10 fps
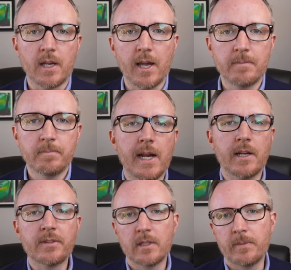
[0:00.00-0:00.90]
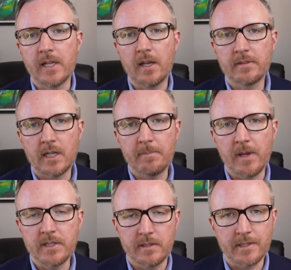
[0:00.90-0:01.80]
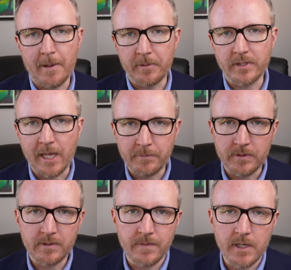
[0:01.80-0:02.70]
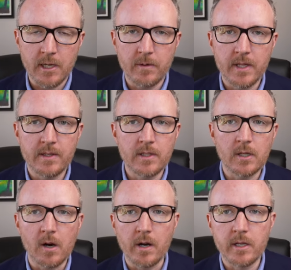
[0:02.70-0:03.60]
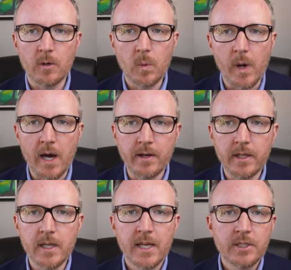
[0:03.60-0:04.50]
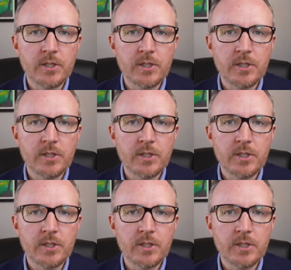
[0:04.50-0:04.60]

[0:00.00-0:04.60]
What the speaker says: All right, now something else that I've mentioned a couple times in this video is the audio quality